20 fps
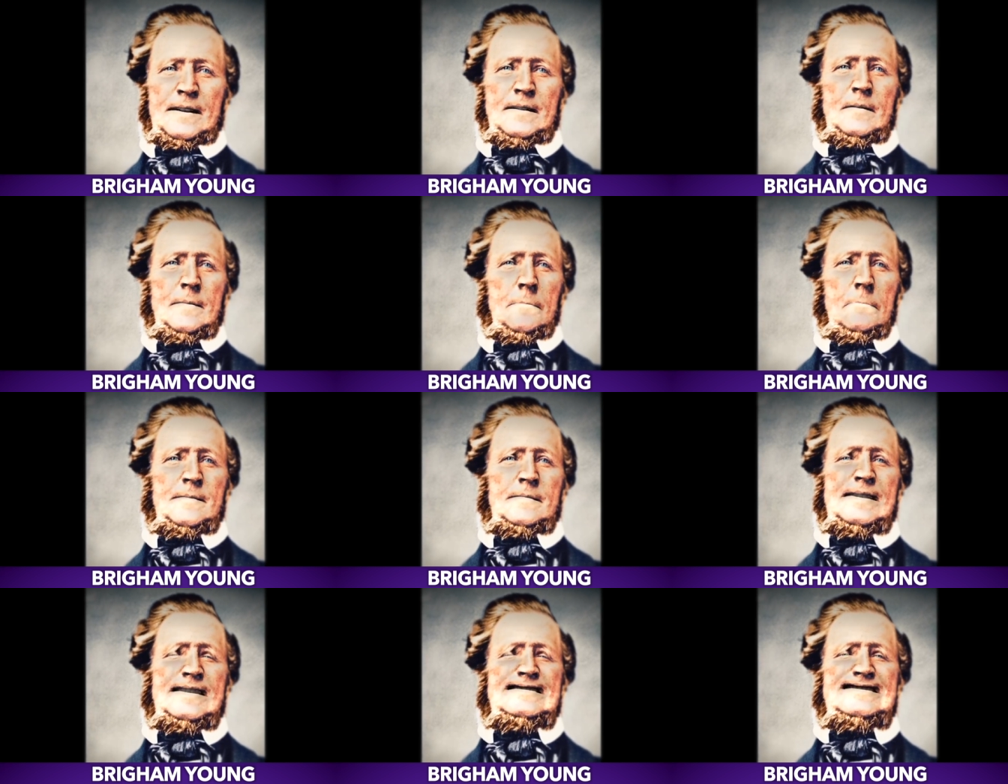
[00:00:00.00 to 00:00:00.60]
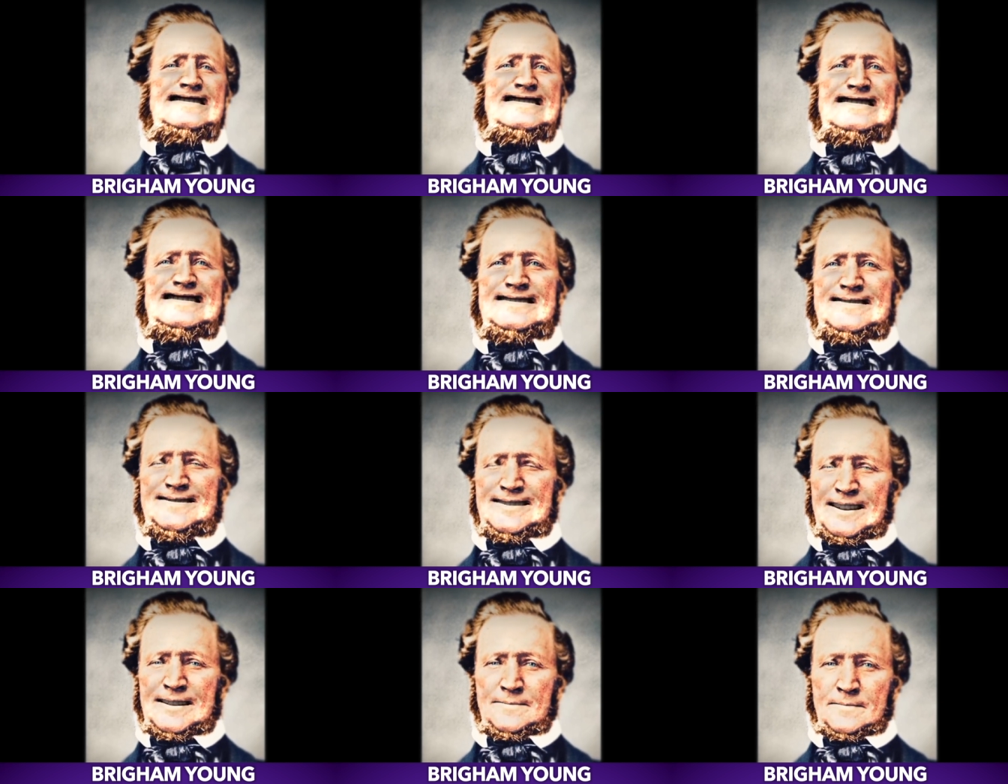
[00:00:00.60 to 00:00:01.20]

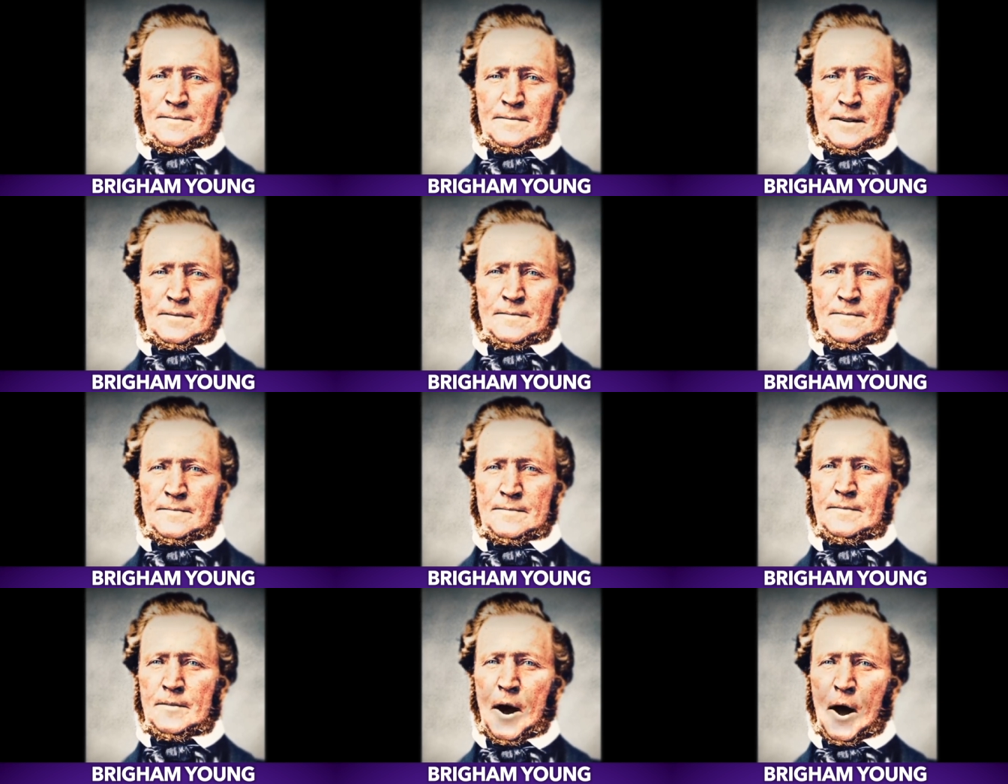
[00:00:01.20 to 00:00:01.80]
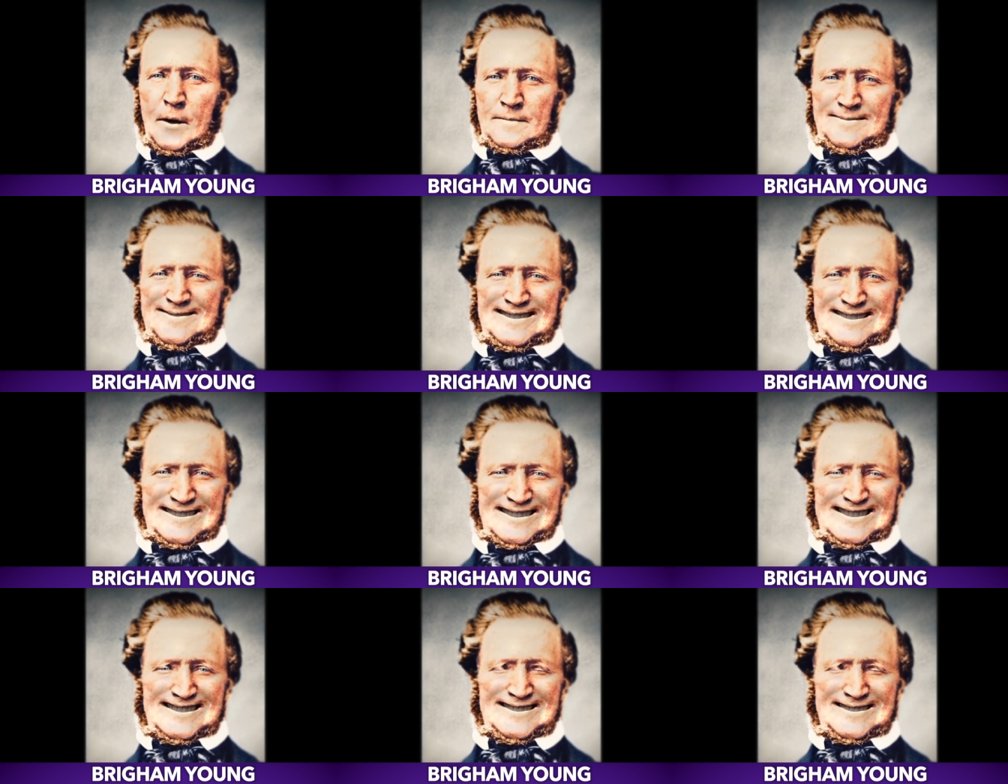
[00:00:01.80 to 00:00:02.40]
completely
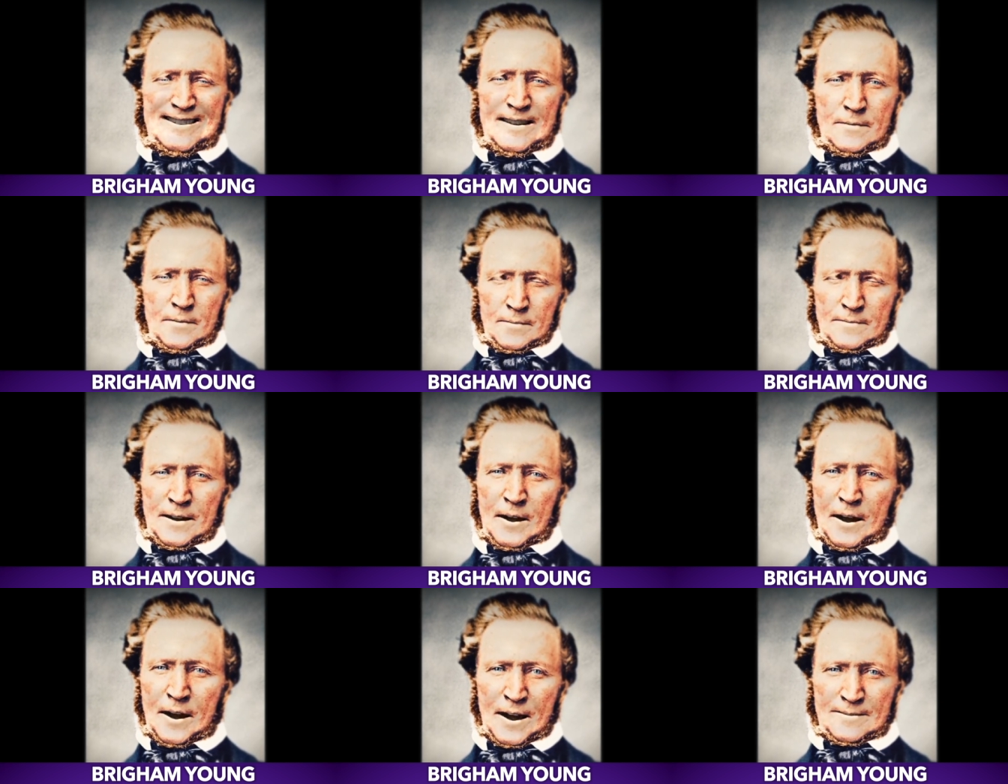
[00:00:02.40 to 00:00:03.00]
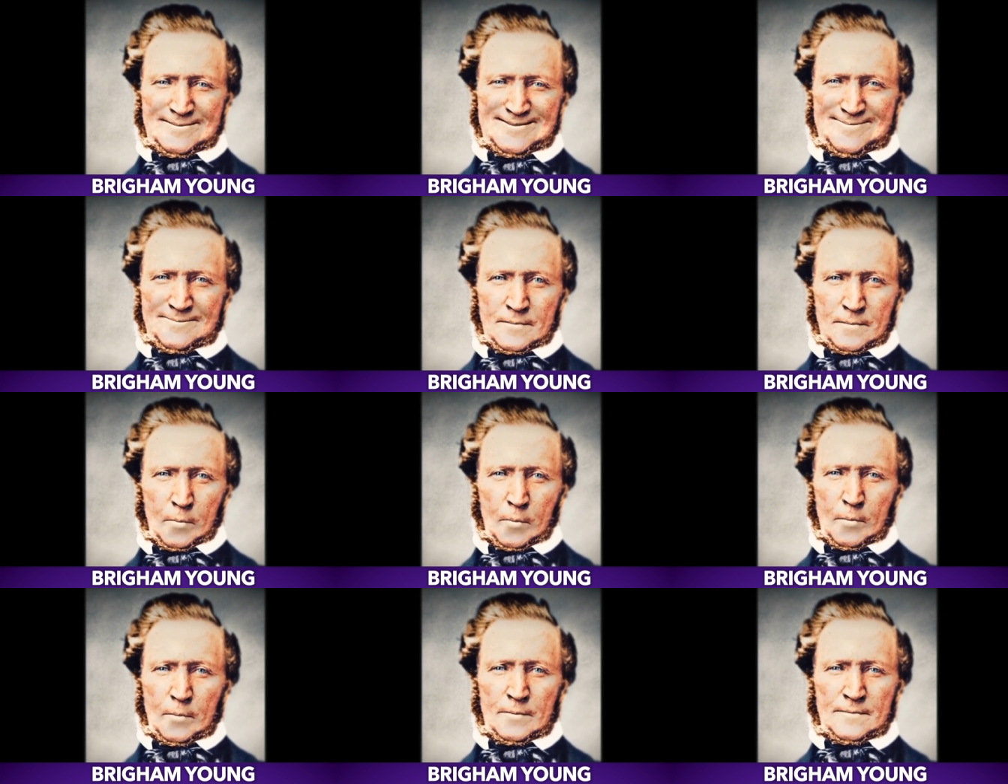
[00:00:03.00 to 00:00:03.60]
flaunting and disregarding
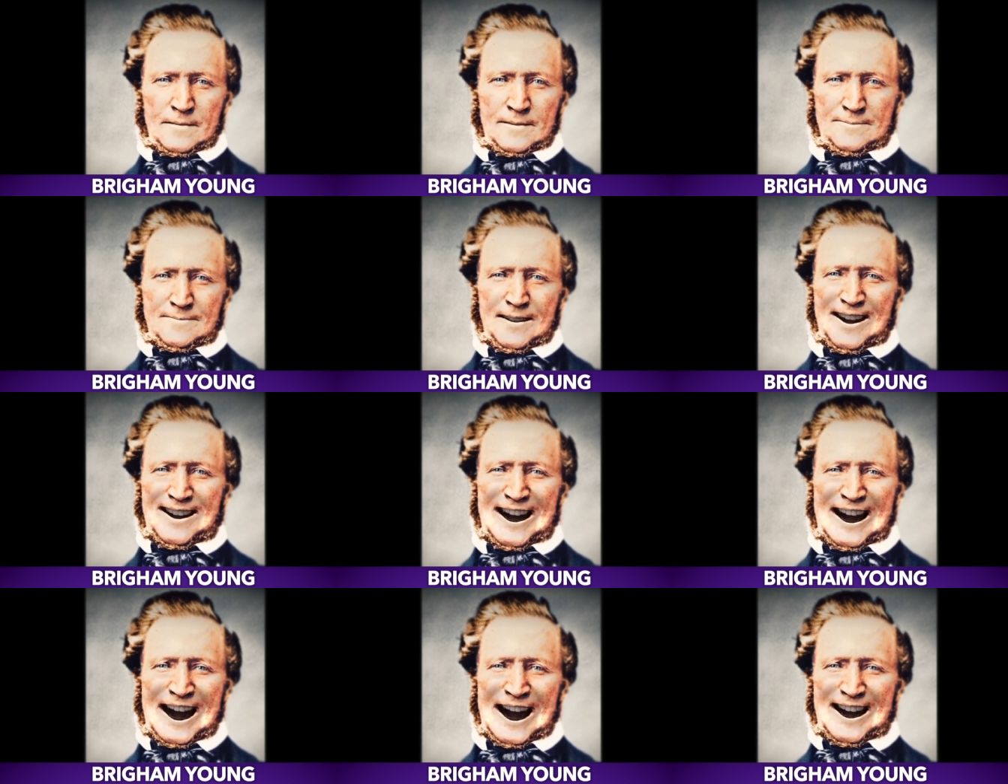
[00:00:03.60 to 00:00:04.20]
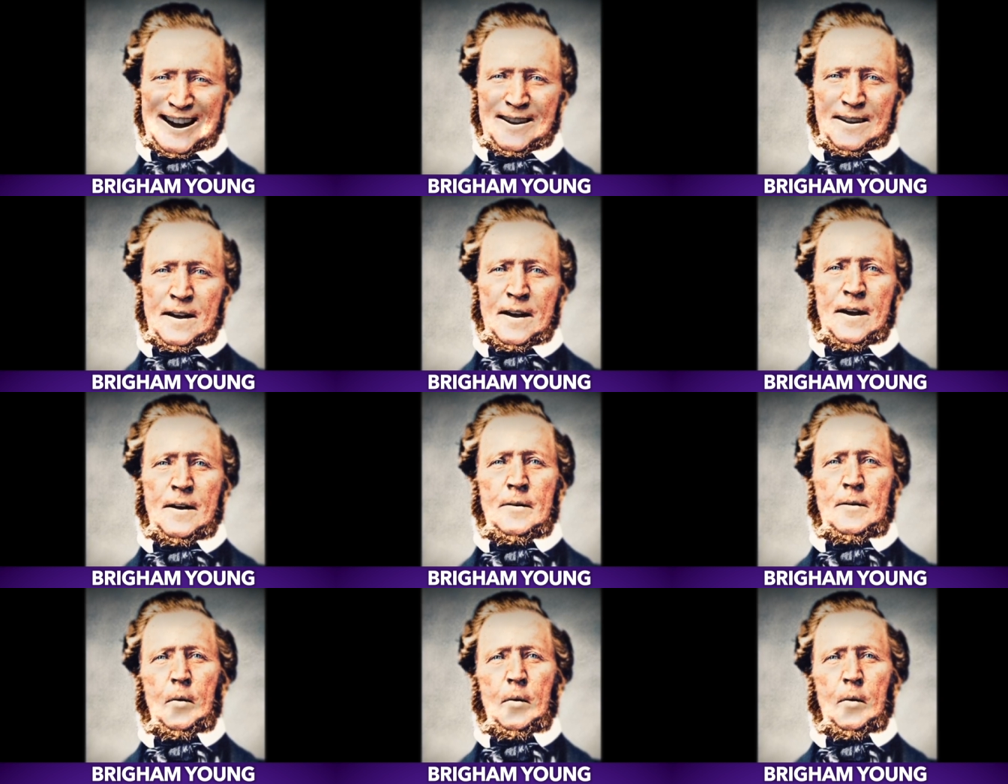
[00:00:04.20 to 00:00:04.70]
the rules of the land.